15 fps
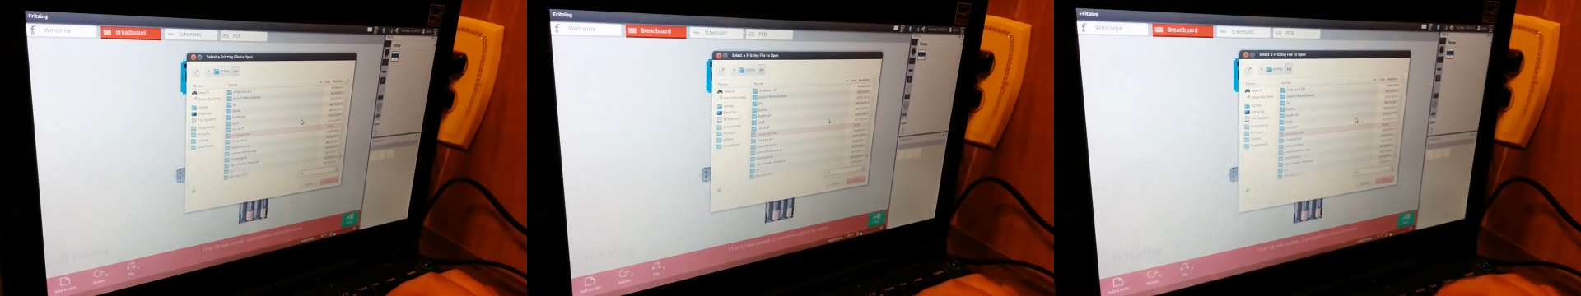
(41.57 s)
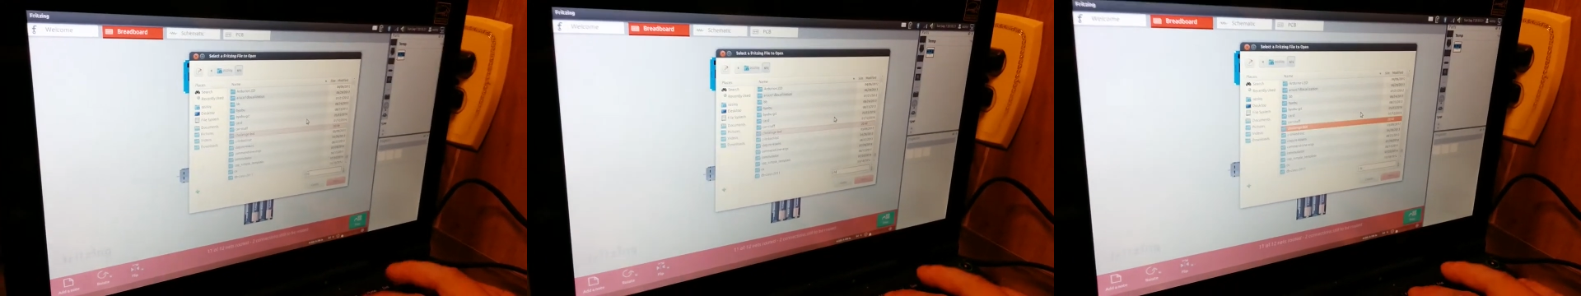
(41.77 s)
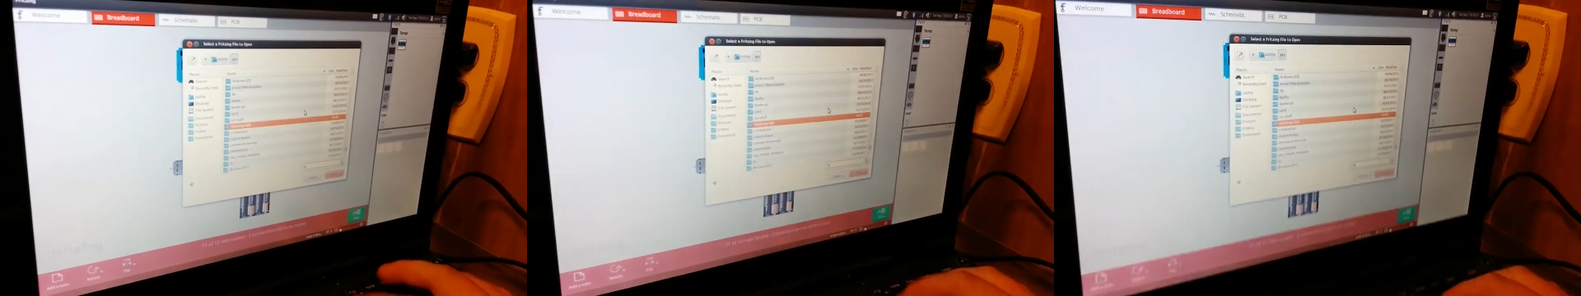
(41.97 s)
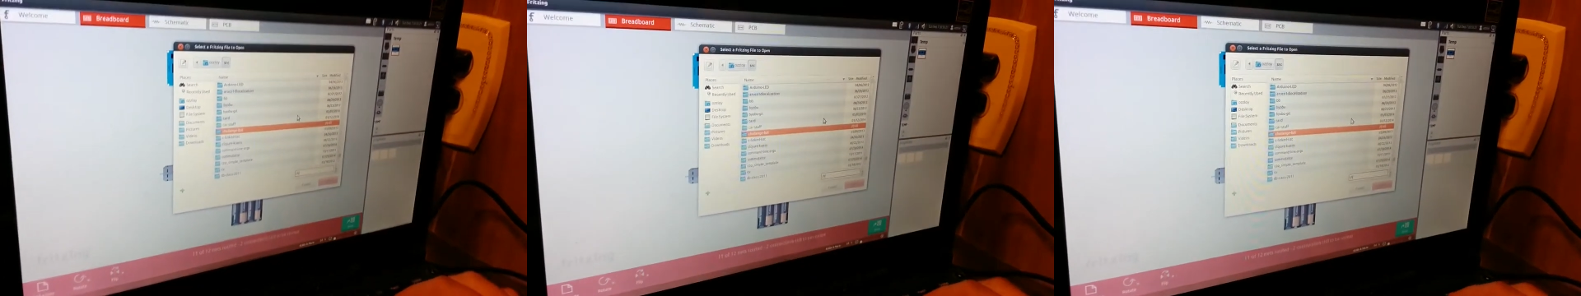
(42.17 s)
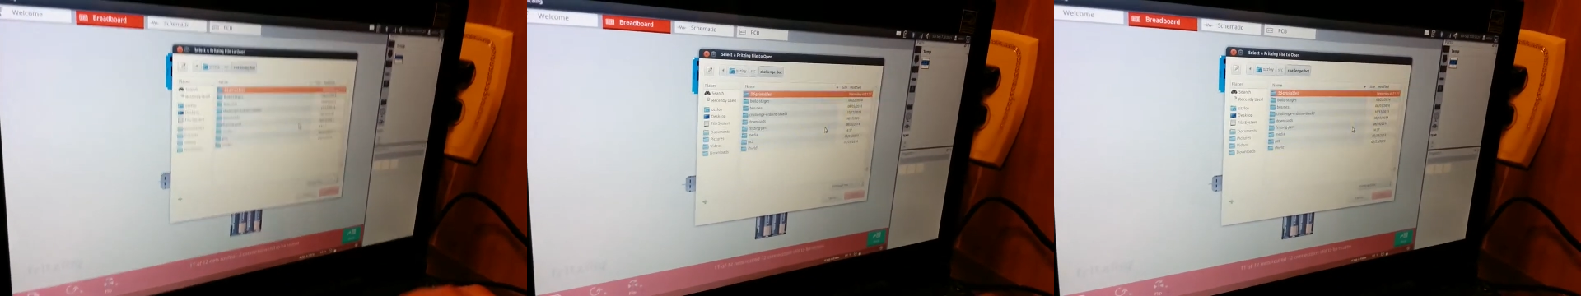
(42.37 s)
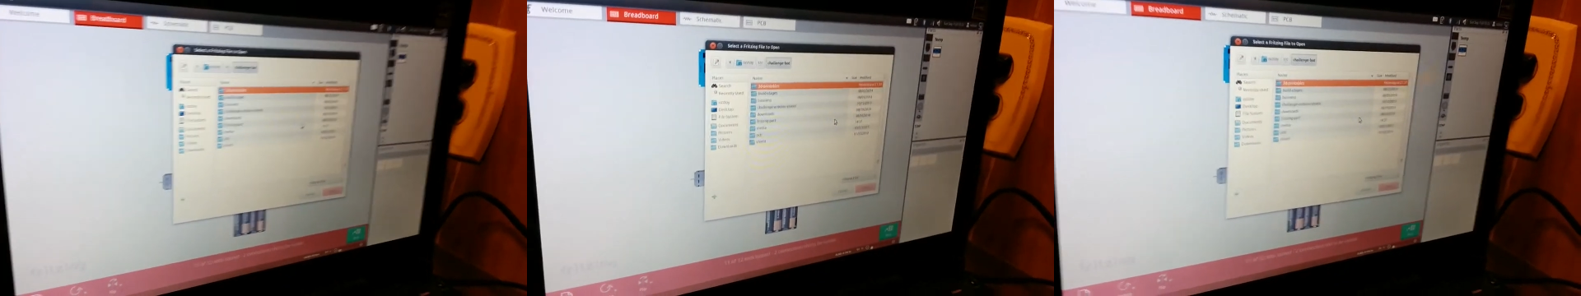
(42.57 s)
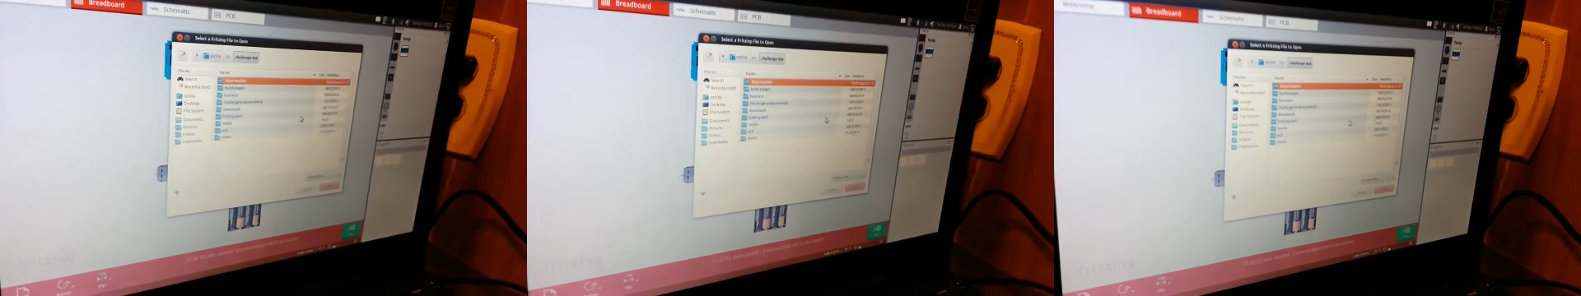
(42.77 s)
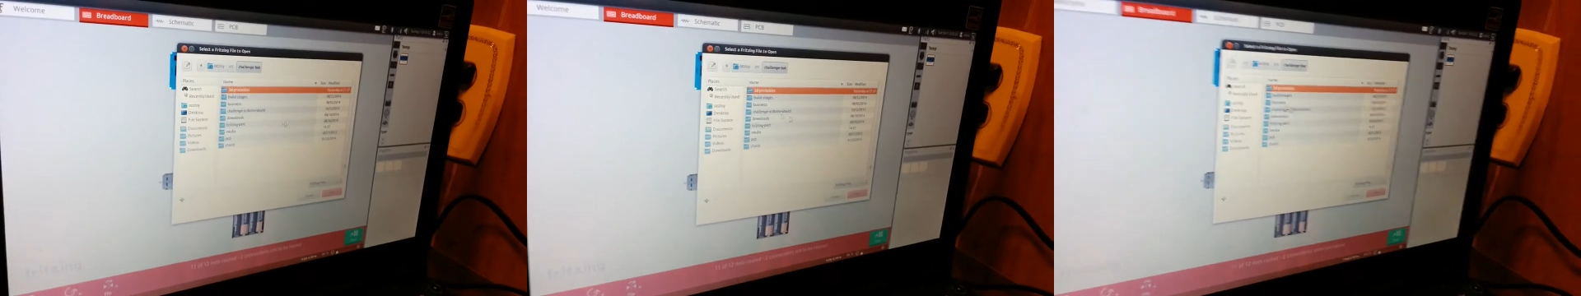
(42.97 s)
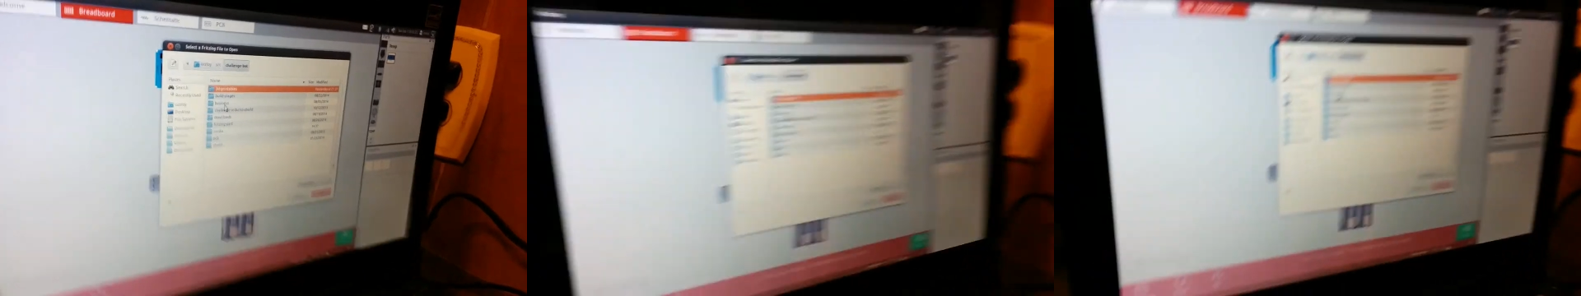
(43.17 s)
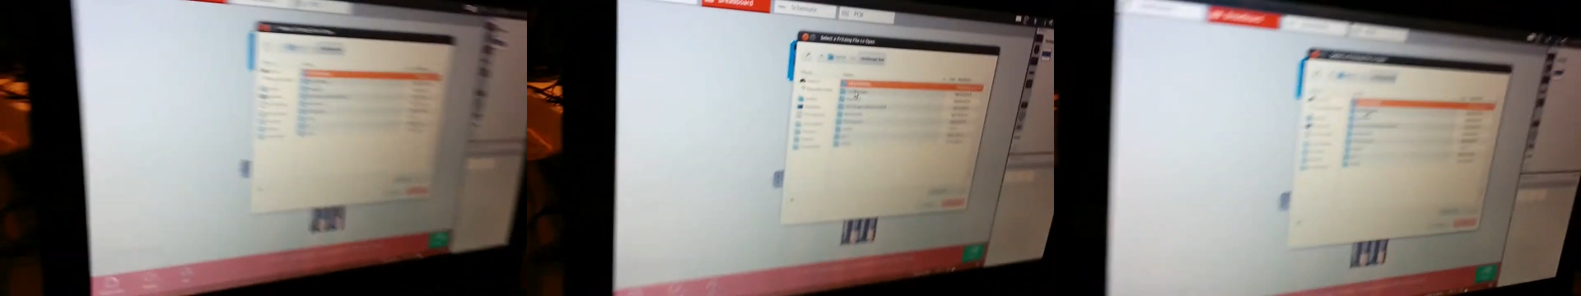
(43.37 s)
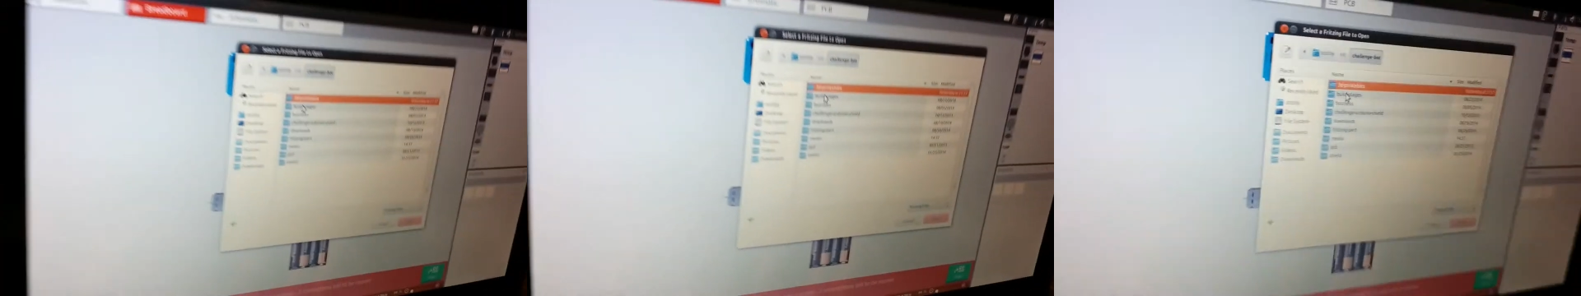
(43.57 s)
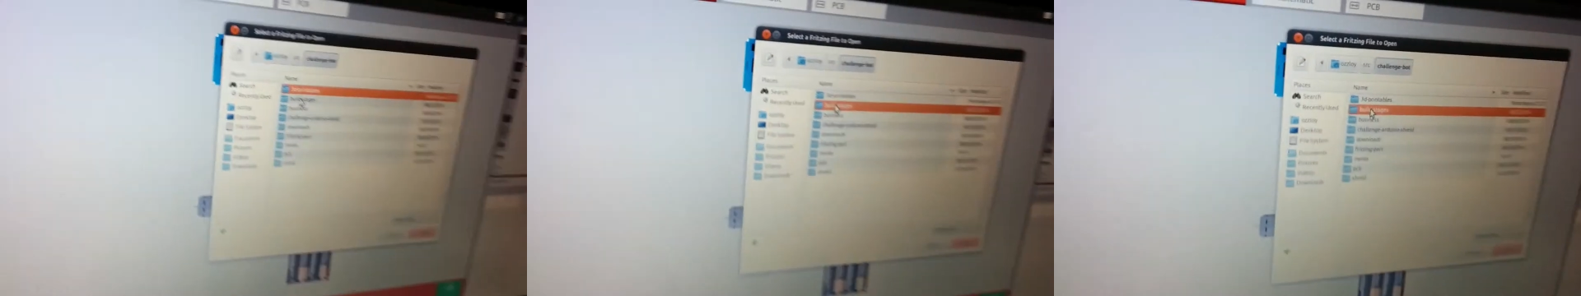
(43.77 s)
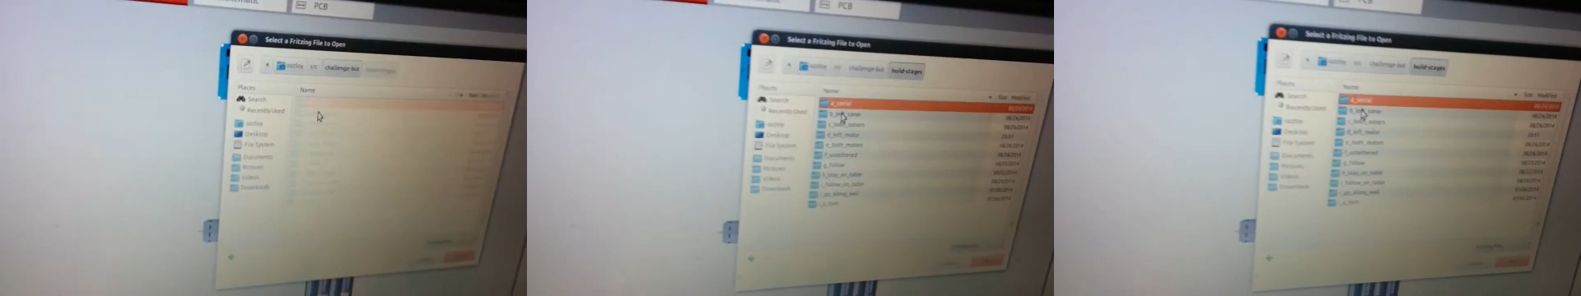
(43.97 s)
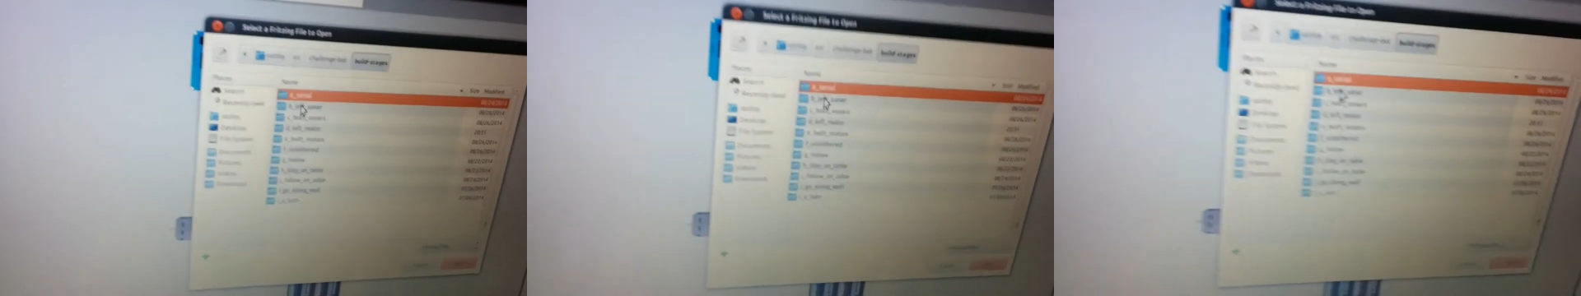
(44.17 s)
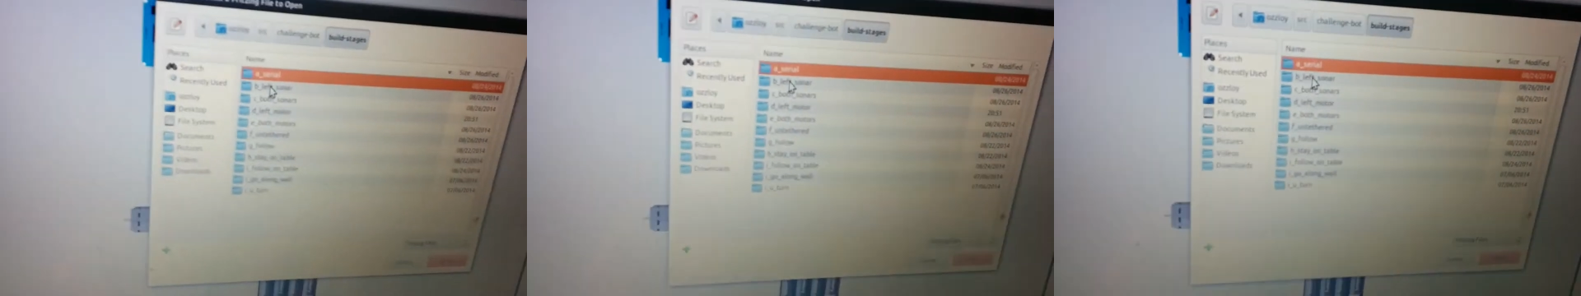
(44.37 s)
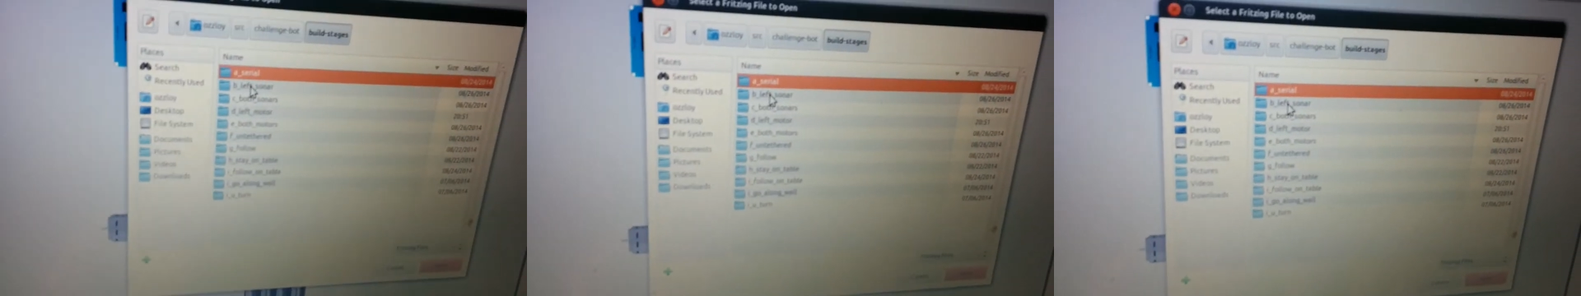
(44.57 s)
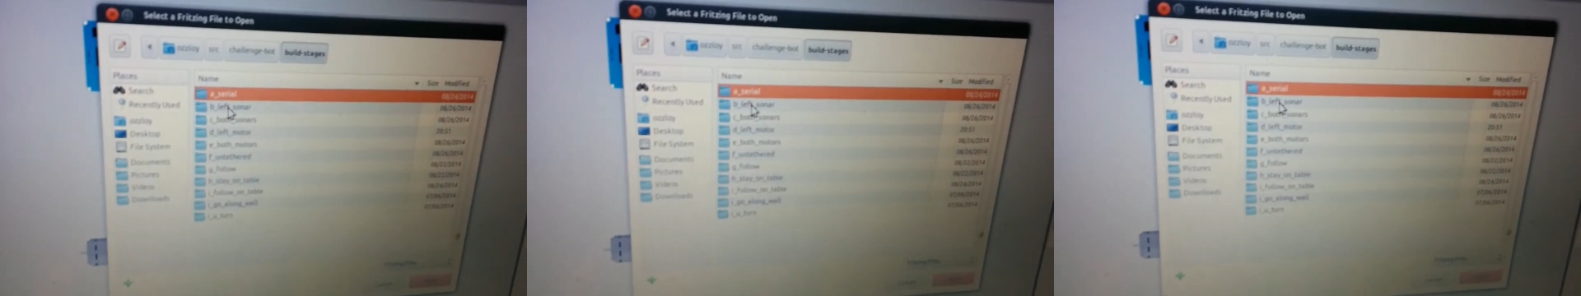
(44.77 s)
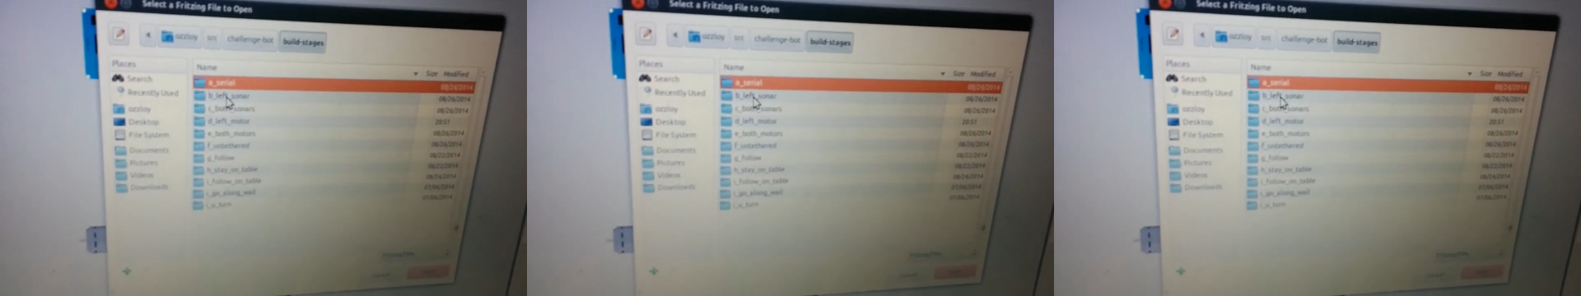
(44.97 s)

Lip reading: (no speaker visible)